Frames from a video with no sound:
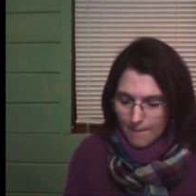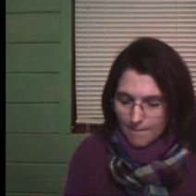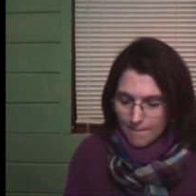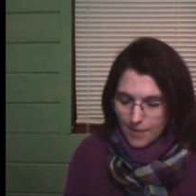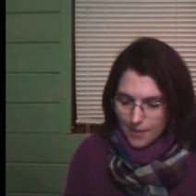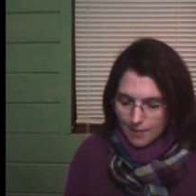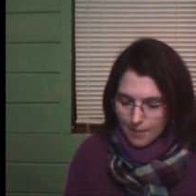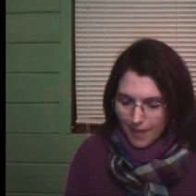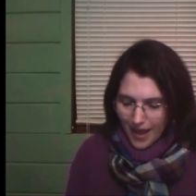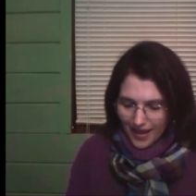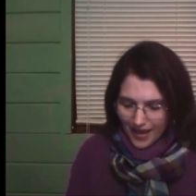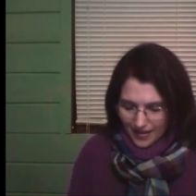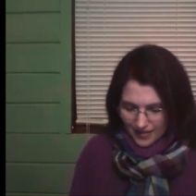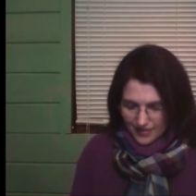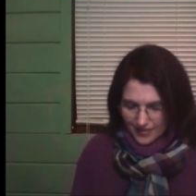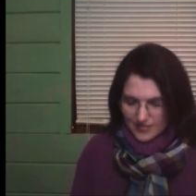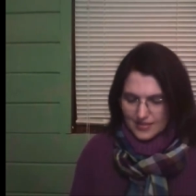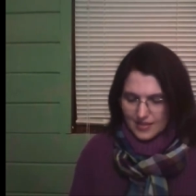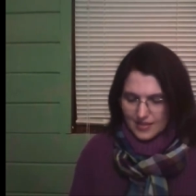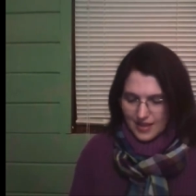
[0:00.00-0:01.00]
But back in
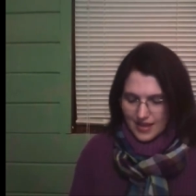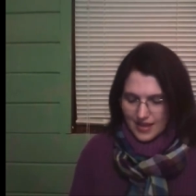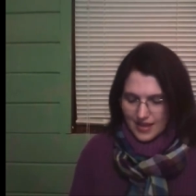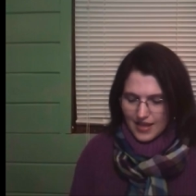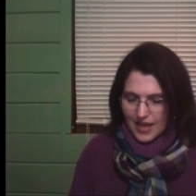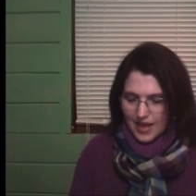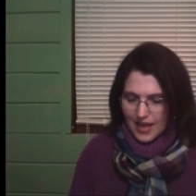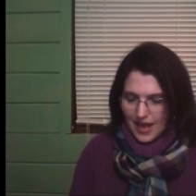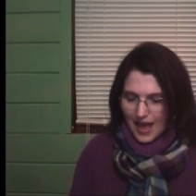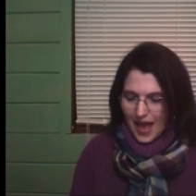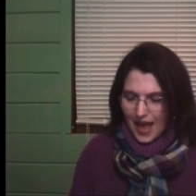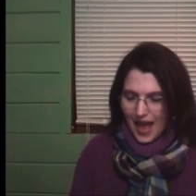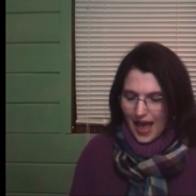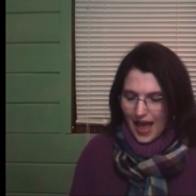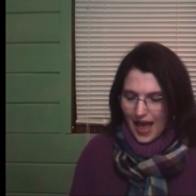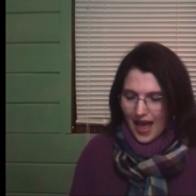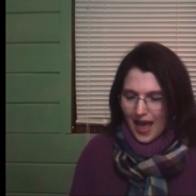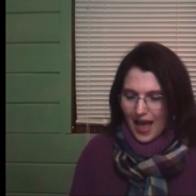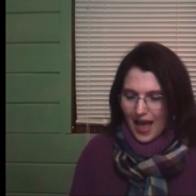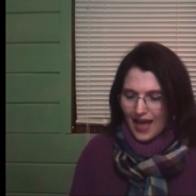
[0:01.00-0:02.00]
the like,
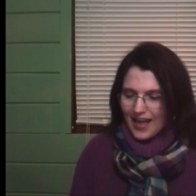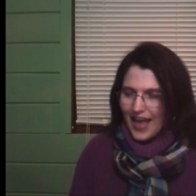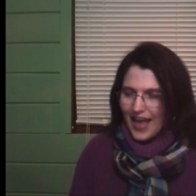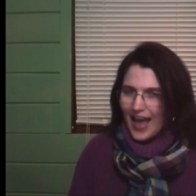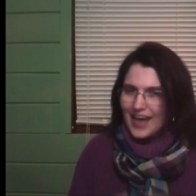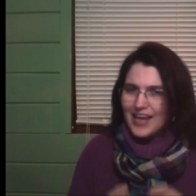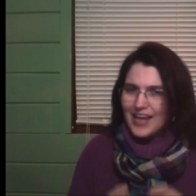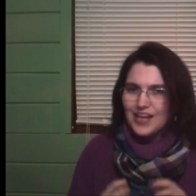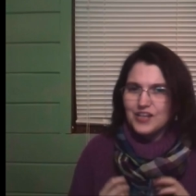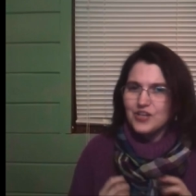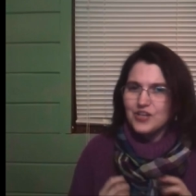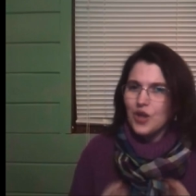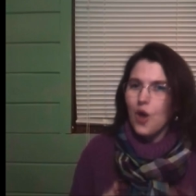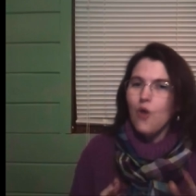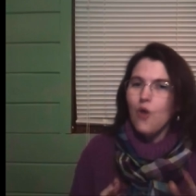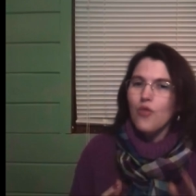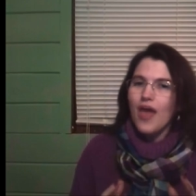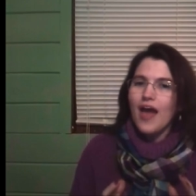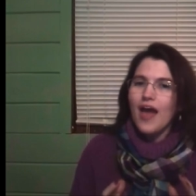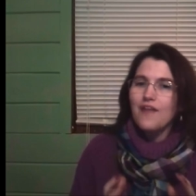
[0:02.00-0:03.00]
like I didn't
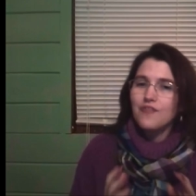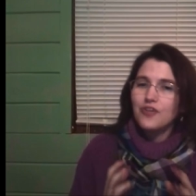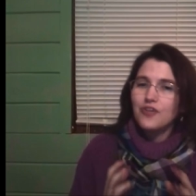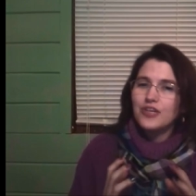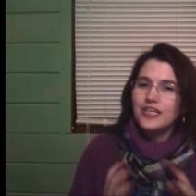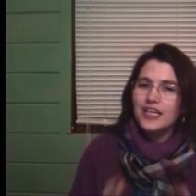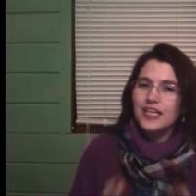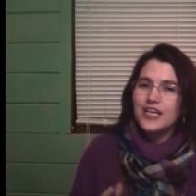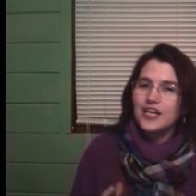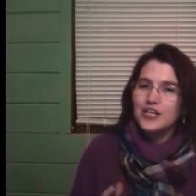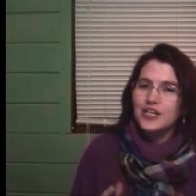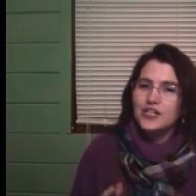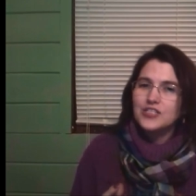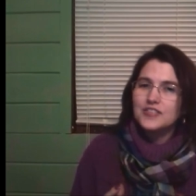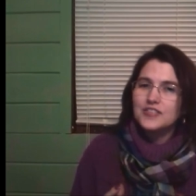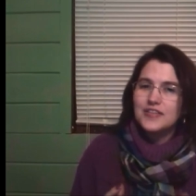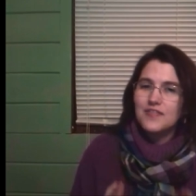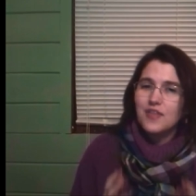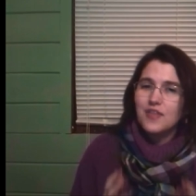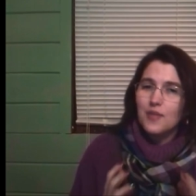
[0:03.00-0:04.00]
know that for
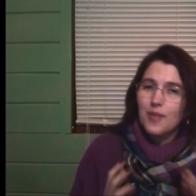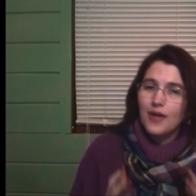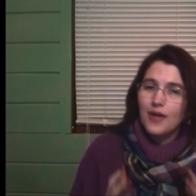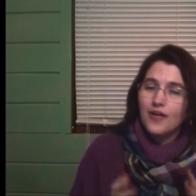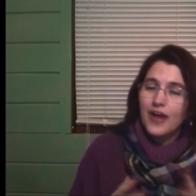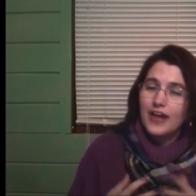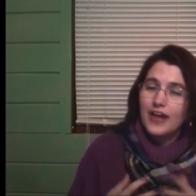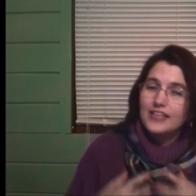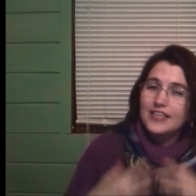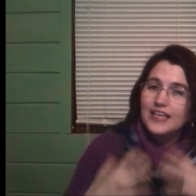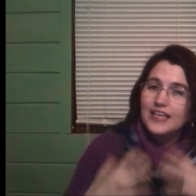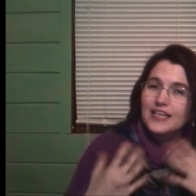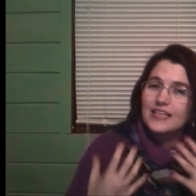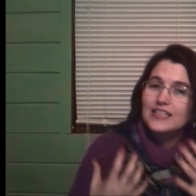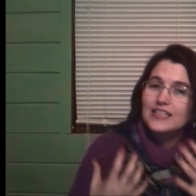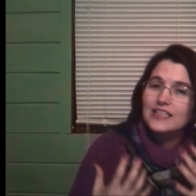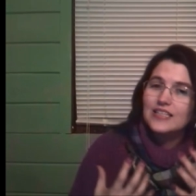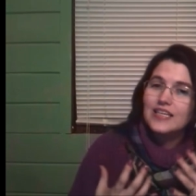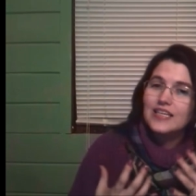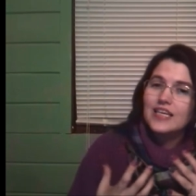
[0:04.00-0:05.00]
years, even though my grand
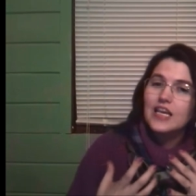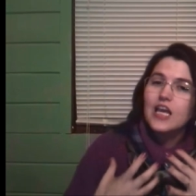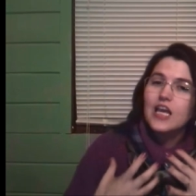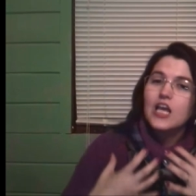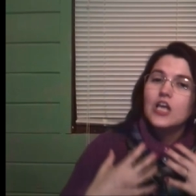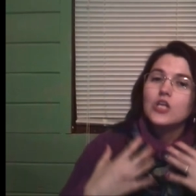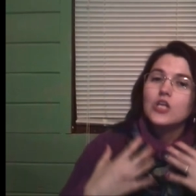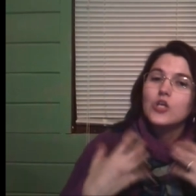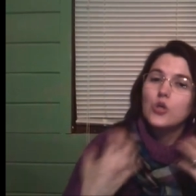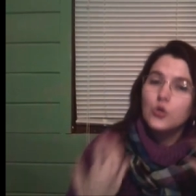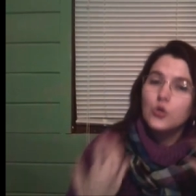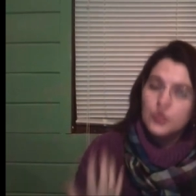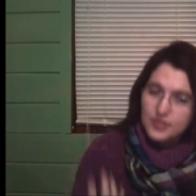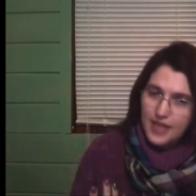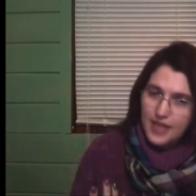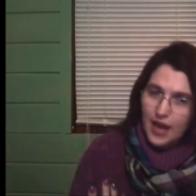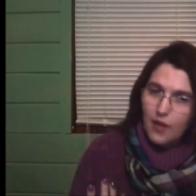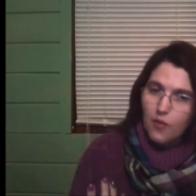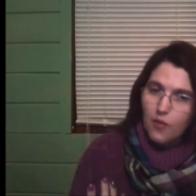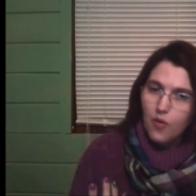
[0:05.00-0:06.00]
technically
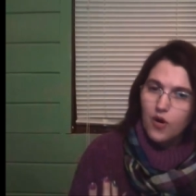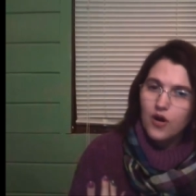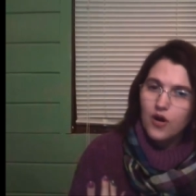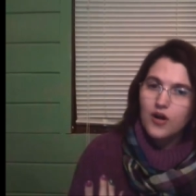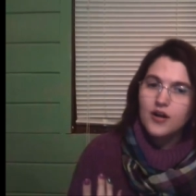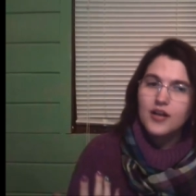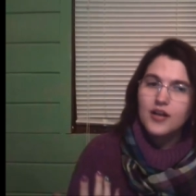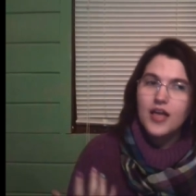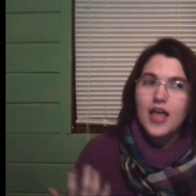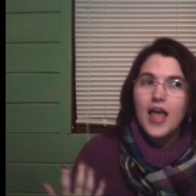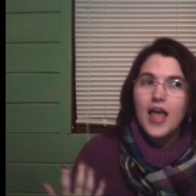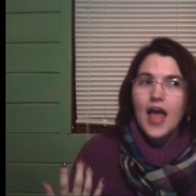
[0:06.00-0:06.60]
used that word.